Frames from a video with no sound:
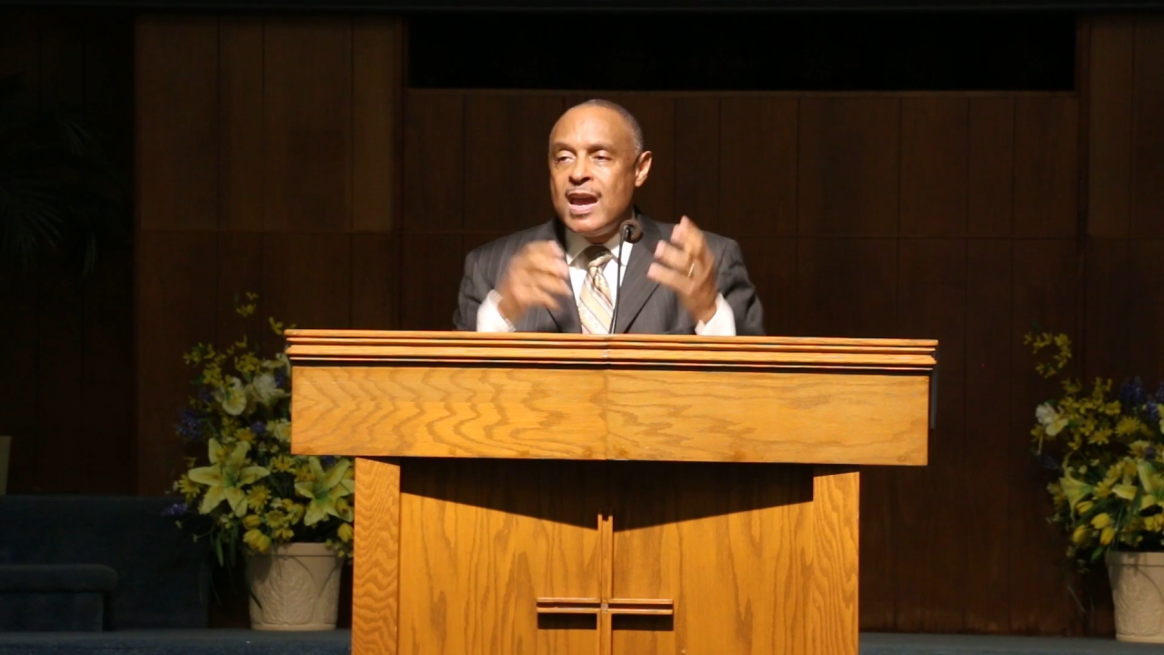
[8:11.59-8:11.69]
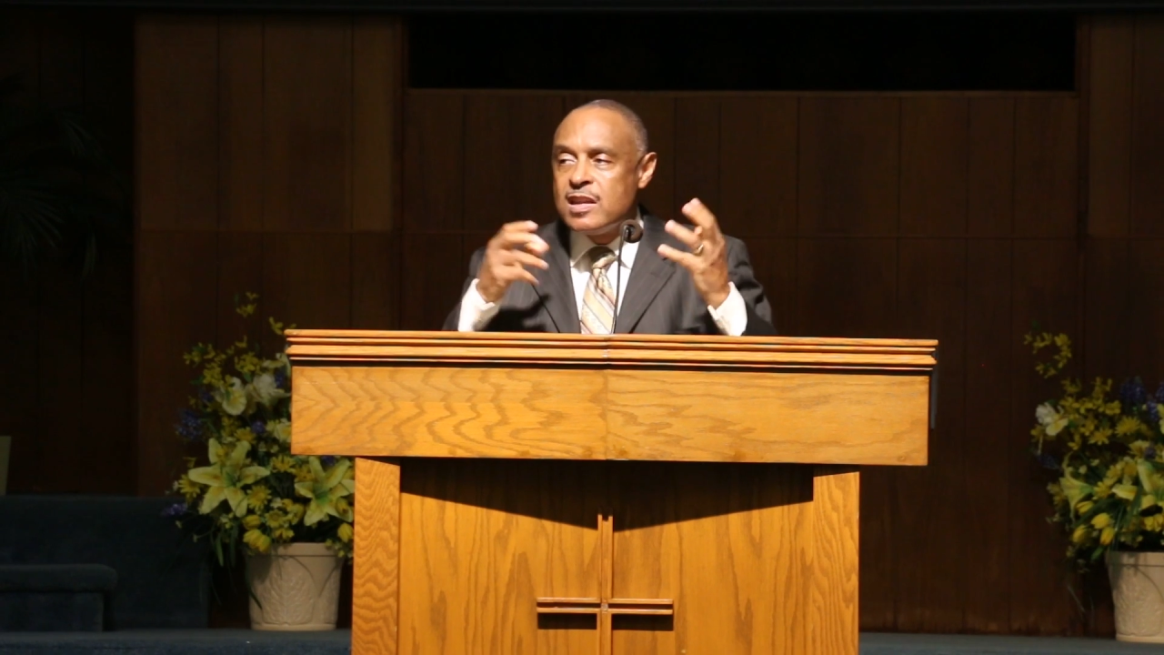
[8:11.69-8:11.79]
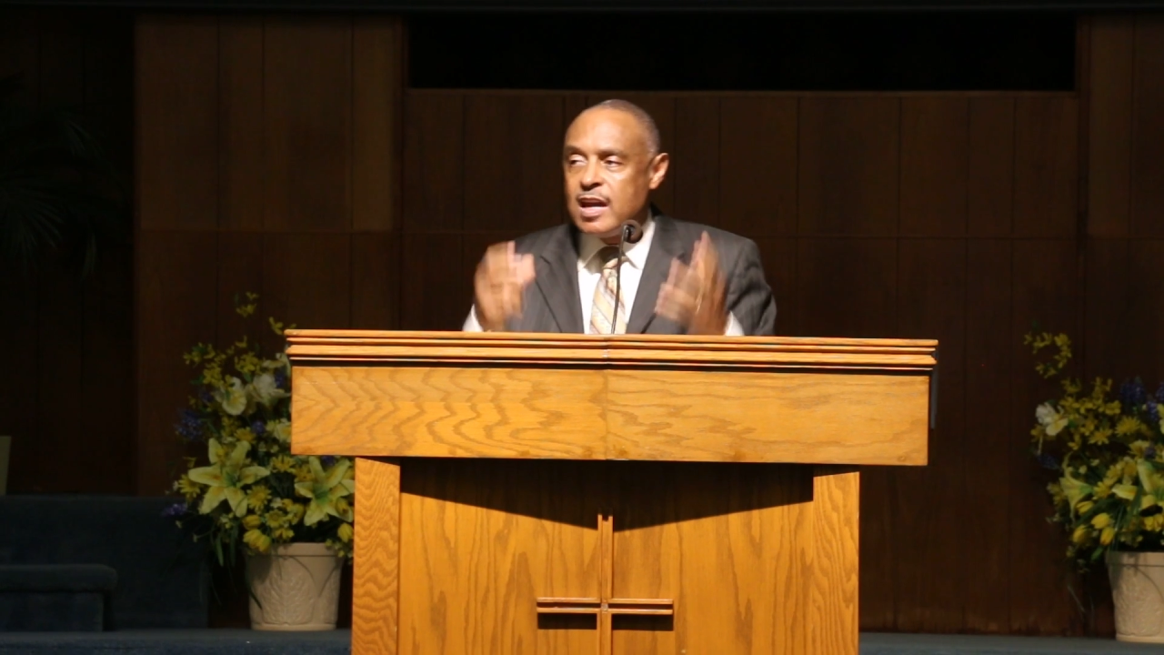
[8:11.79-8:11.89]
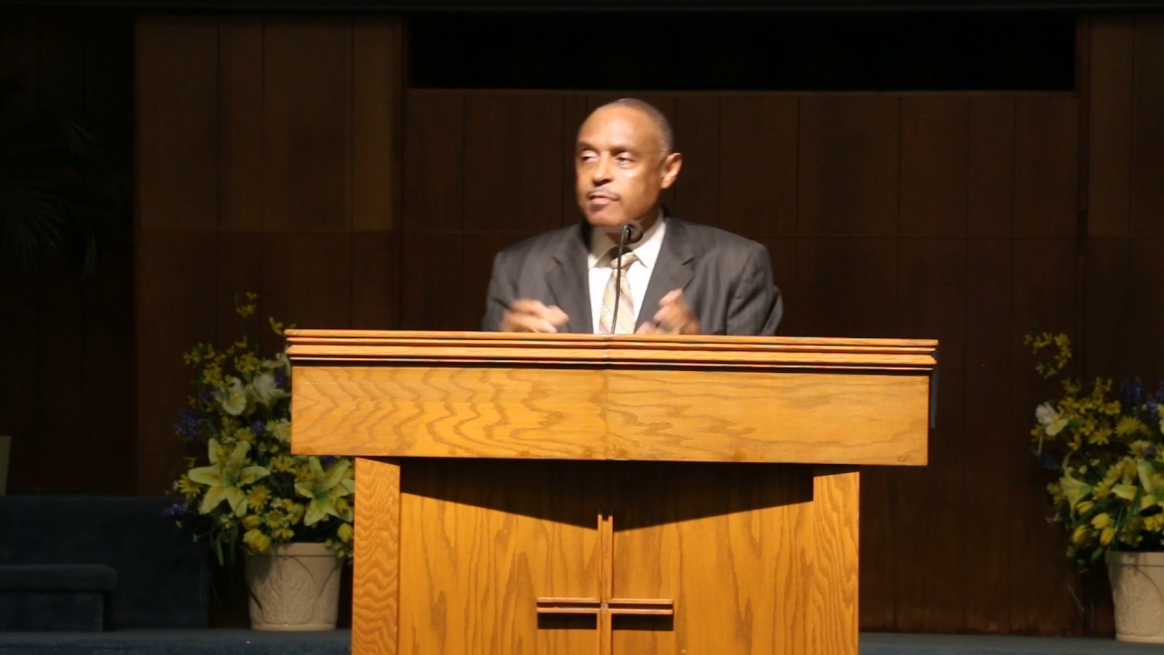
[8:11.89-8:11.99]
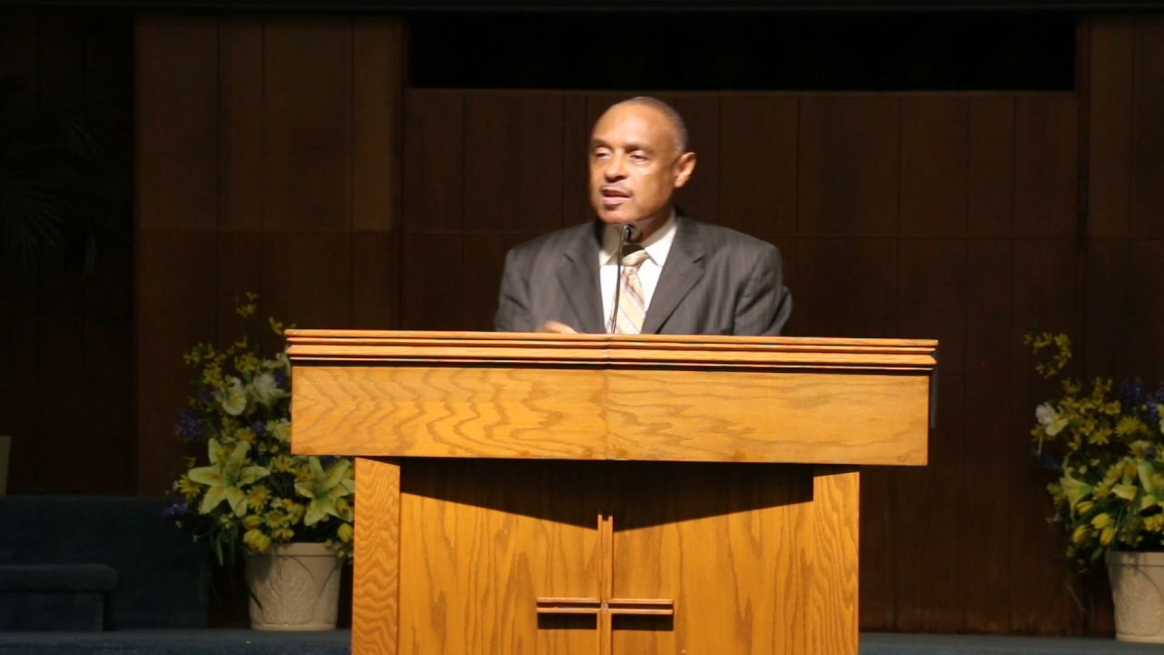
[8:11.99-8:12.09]

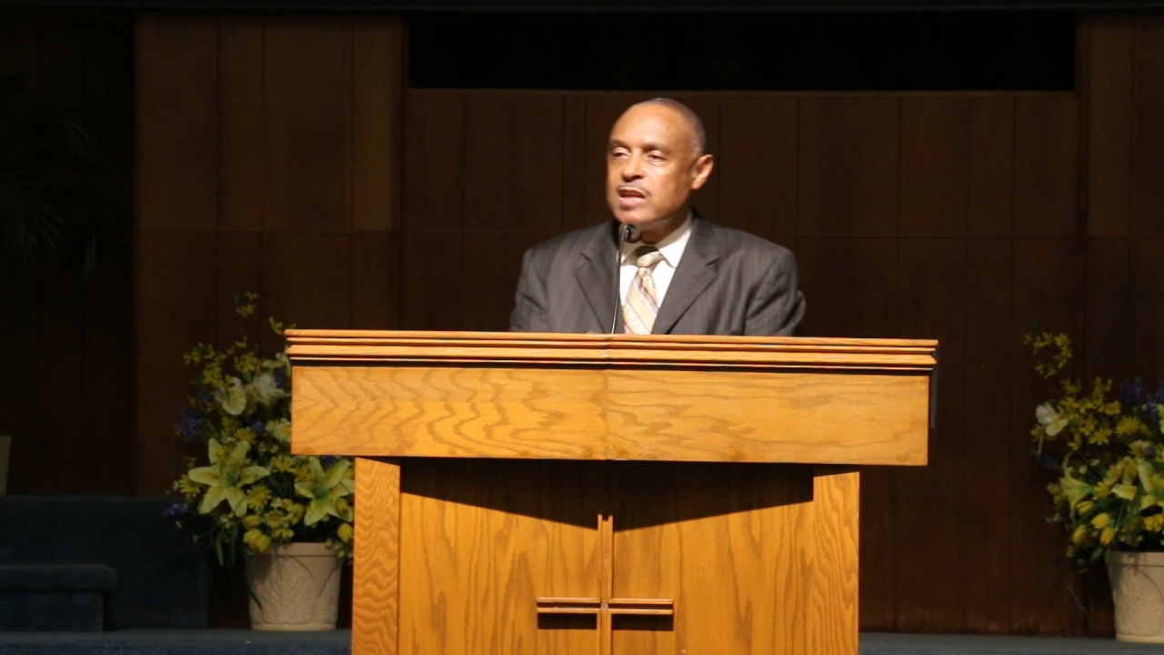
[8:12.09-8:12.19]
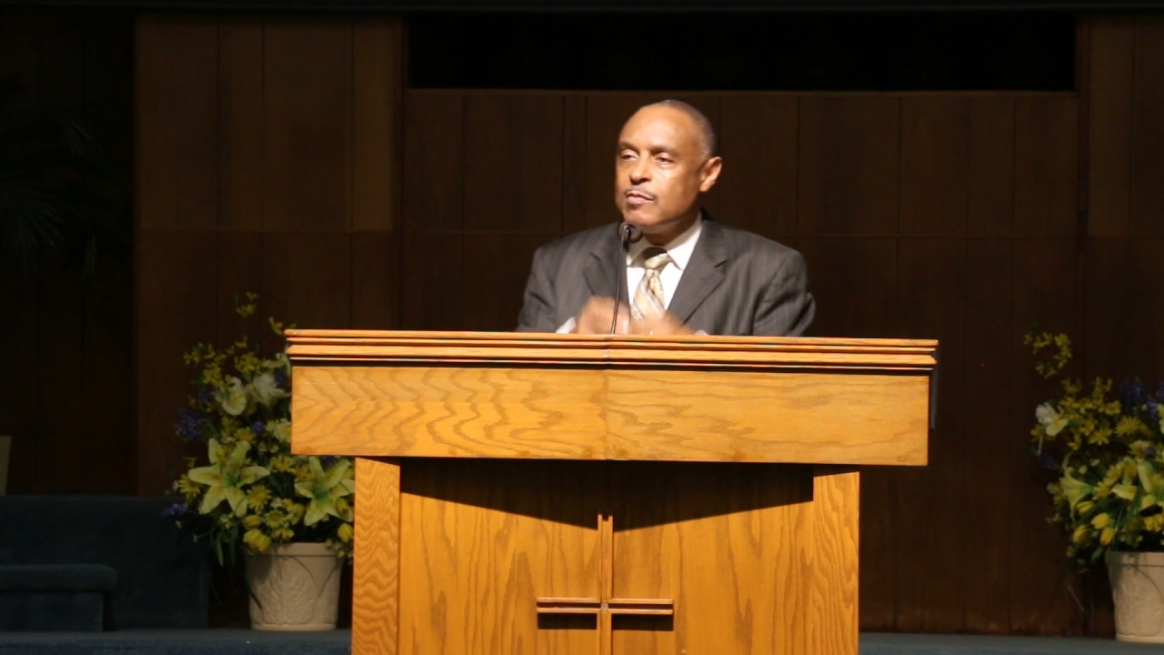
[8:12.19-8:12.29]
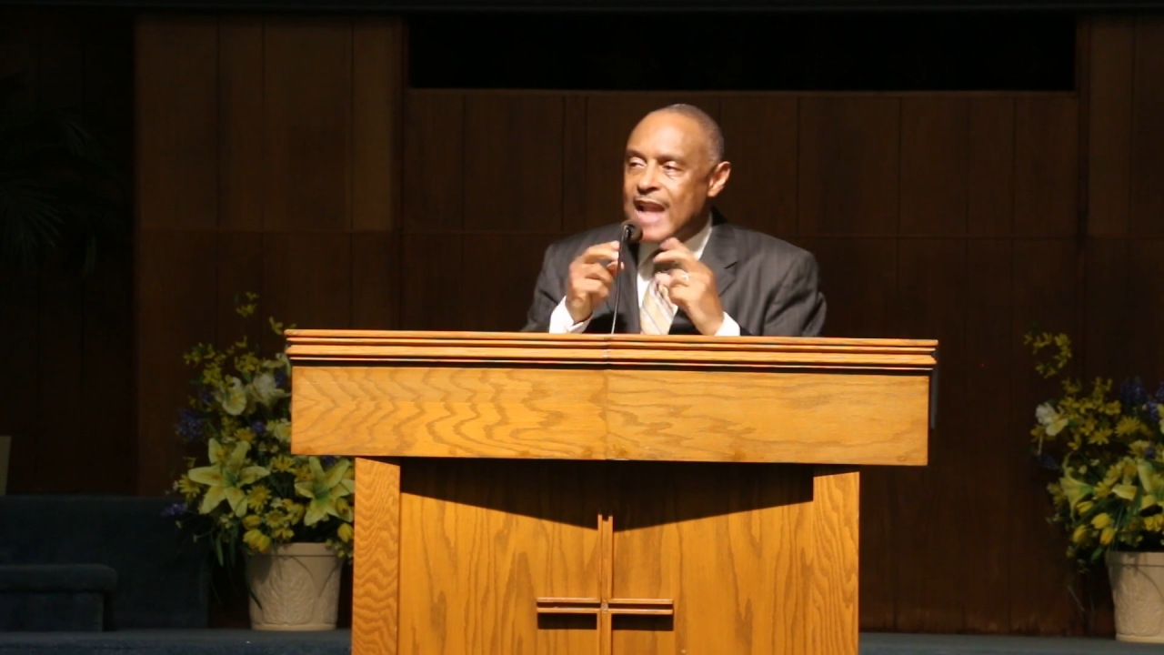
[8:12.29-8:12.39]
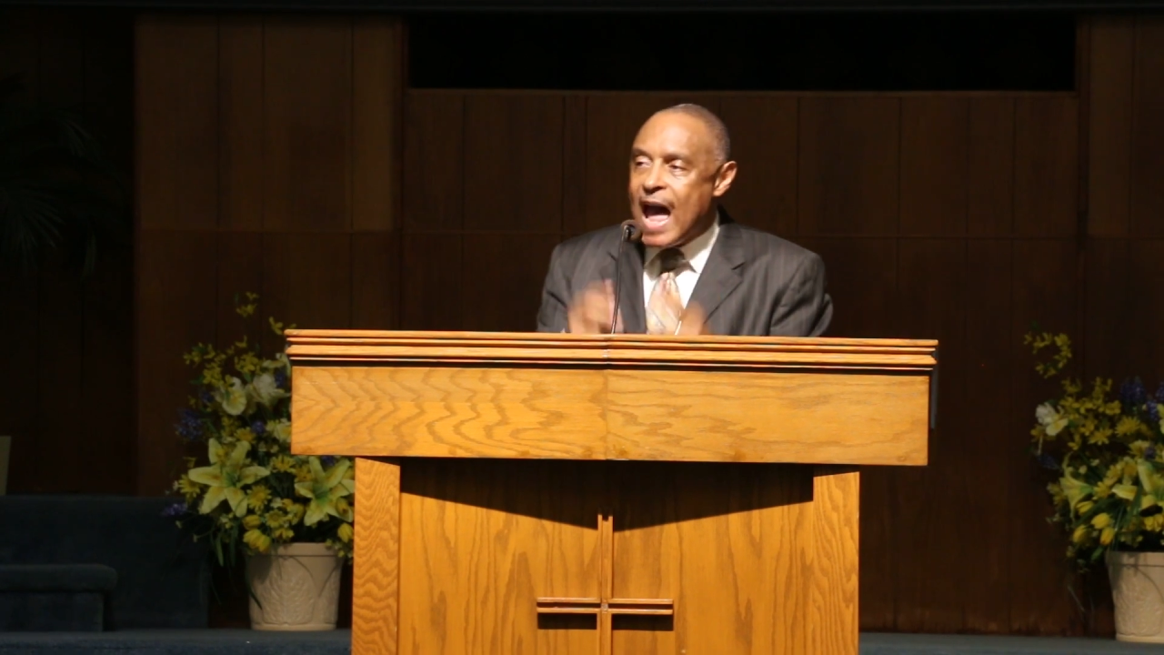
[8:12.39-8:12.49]
is give them some